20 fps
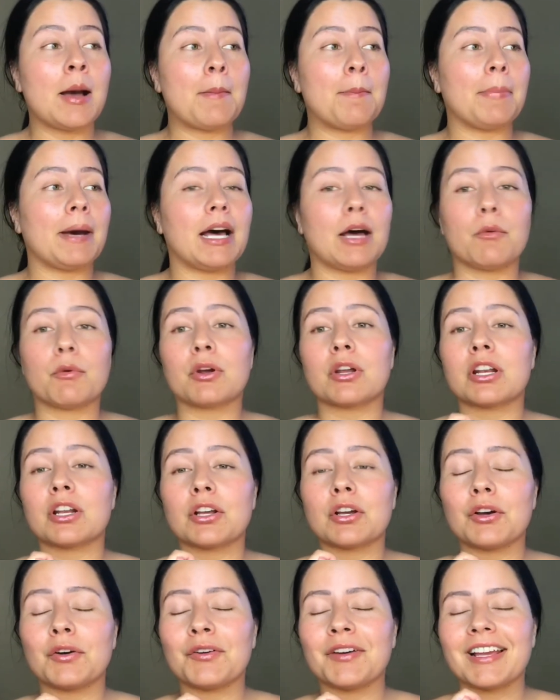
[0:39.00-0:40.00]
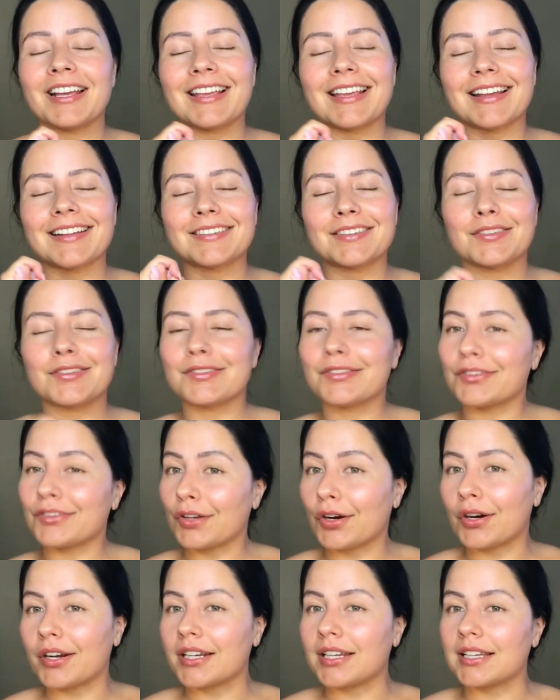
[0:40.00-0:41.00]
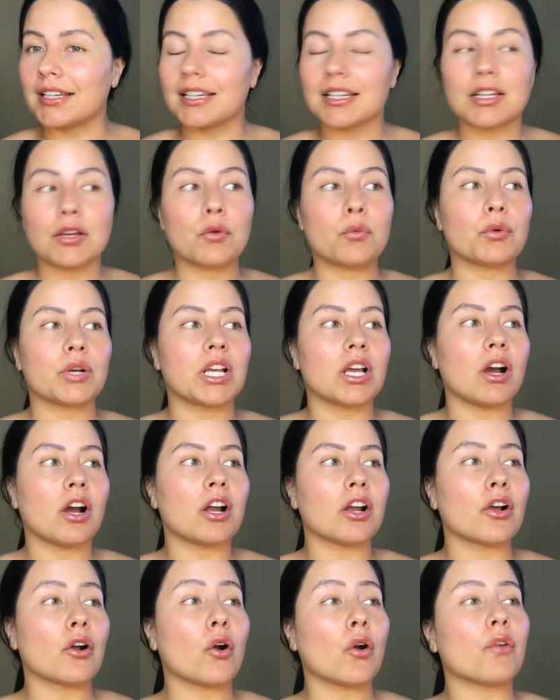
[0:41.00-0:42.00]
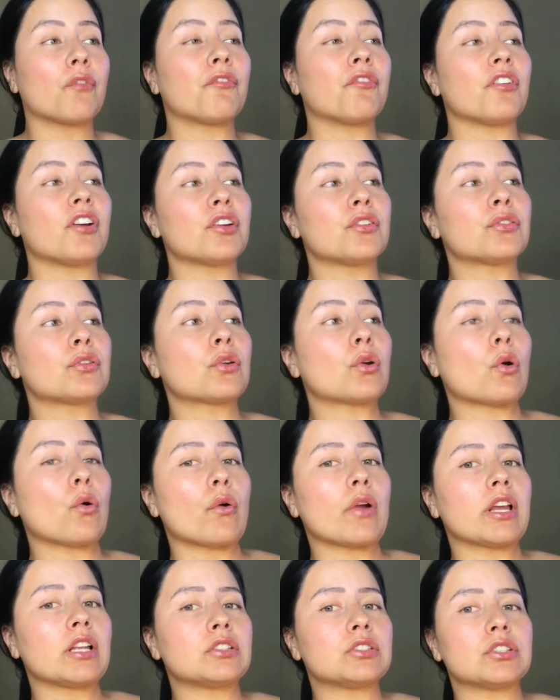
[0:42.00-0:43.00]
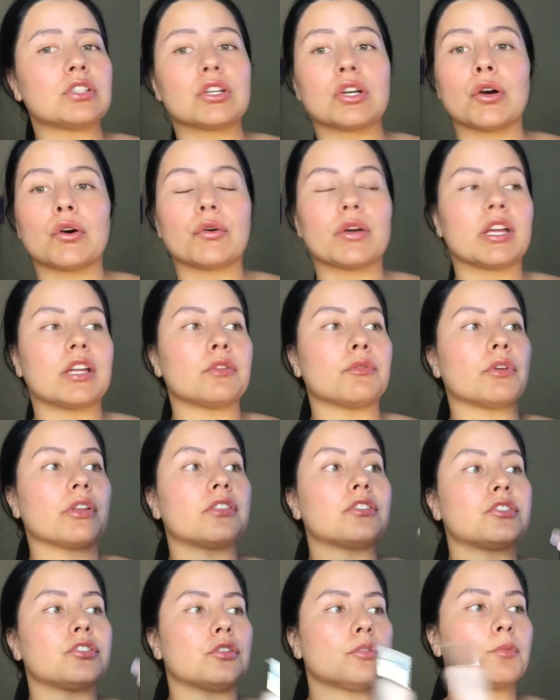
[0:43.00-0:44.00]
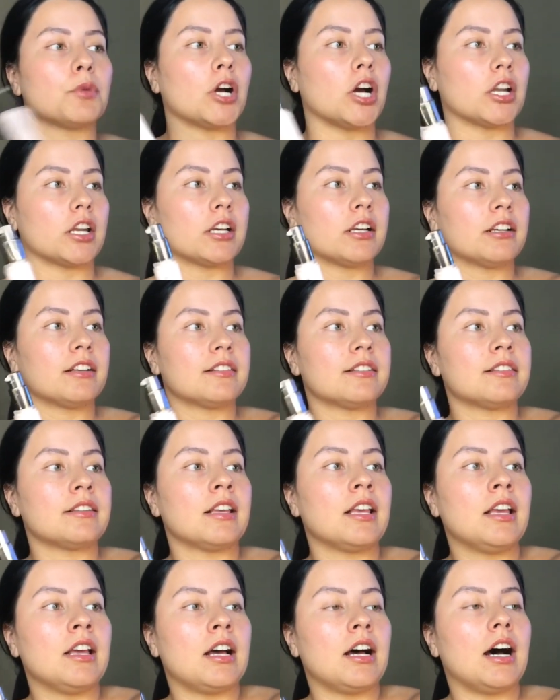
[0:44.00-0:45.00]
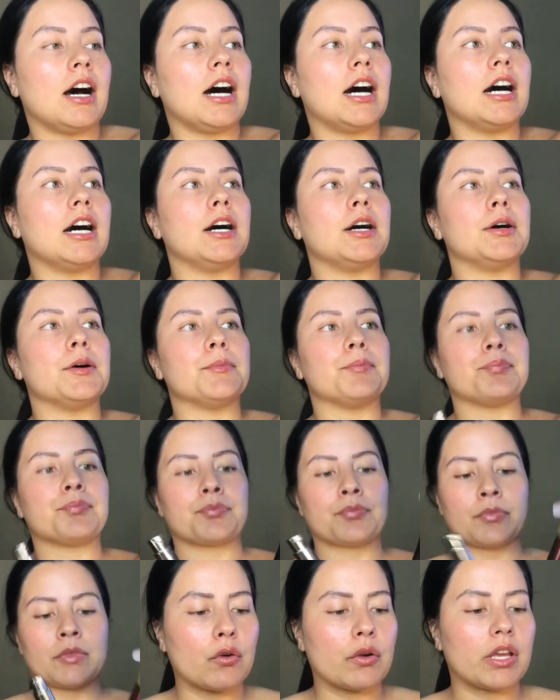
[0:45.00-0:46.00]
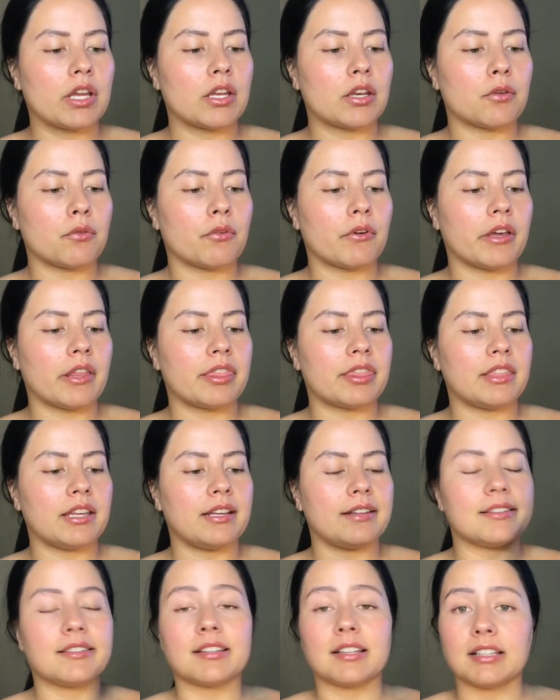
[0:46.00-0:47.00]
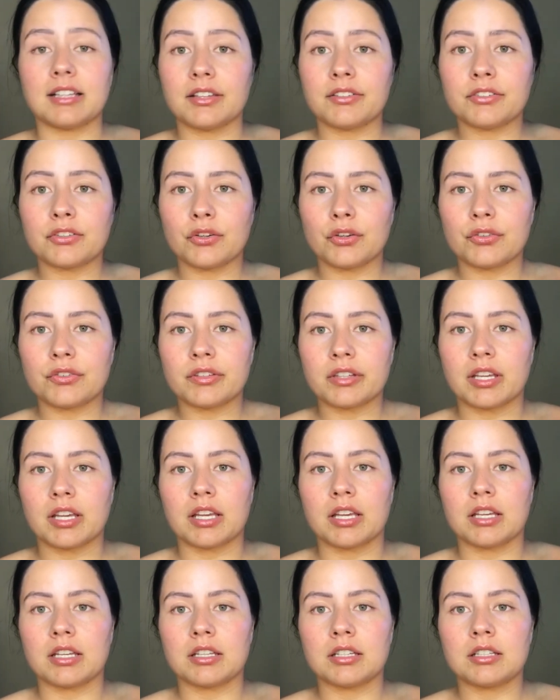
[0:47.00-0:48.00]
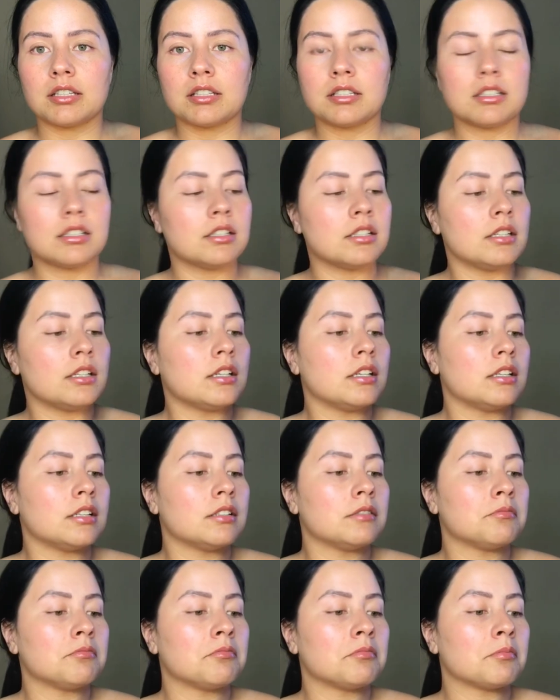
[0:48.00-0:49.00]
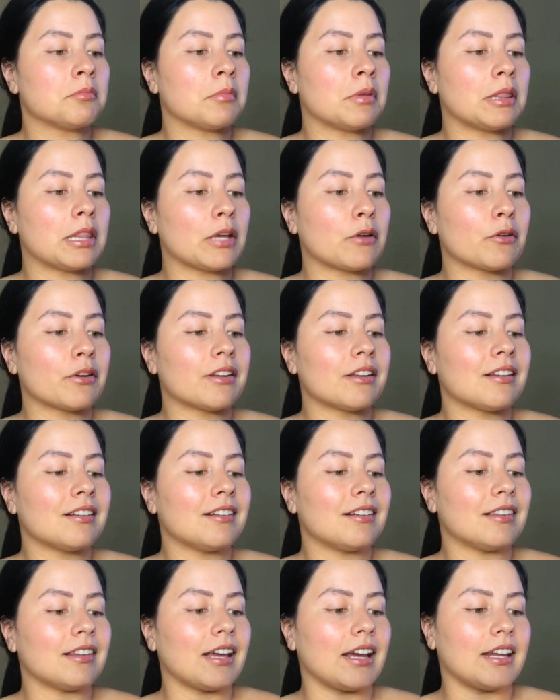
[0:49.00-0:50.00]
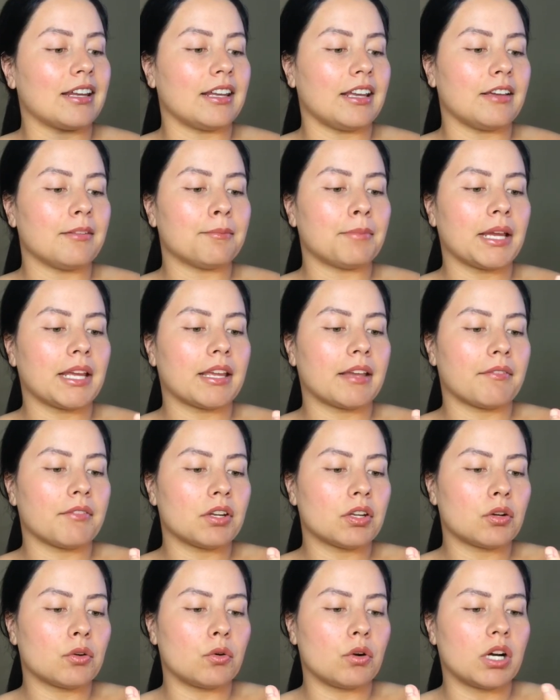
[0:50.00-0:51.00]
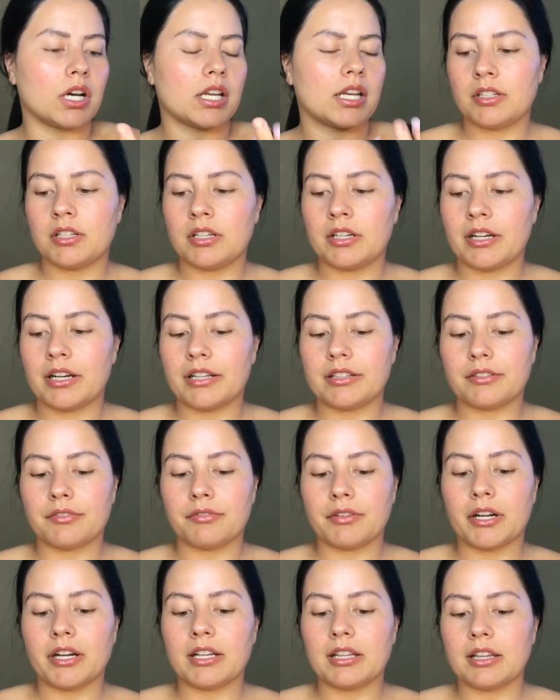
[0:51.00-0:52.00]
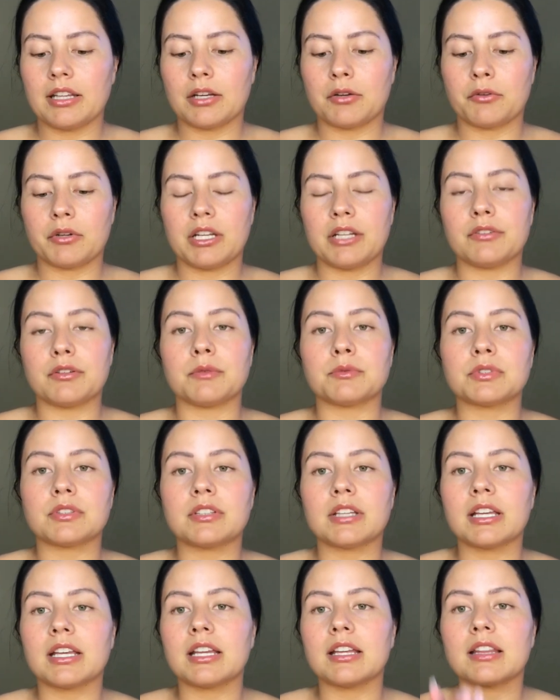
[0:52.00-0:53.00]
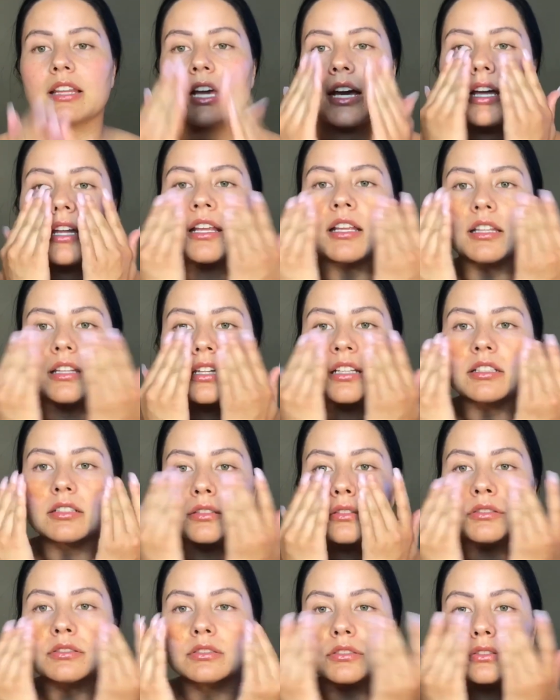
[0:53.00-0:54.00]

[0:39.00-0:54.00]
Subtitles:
But we're gonna go and get started. We are first going to go in with two products. Go in with the Celestial Skin Liquid Lighting by Kevyn Aucoin. It's very liquidy, so I'm just taking that and then